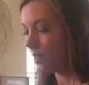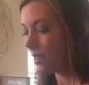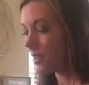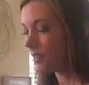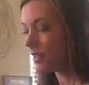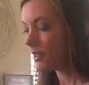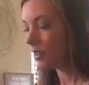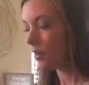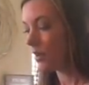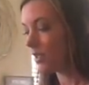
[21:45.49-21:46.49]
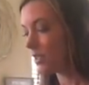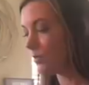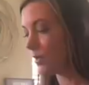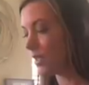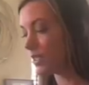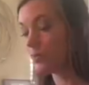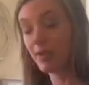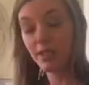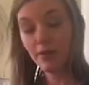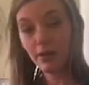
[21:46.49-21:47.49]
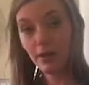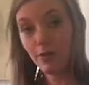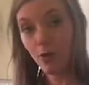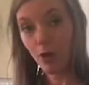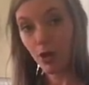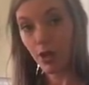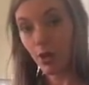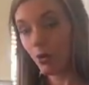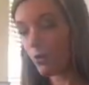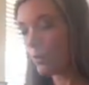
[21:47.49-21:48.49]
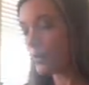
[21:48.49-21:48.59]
This is going to be specifically for you,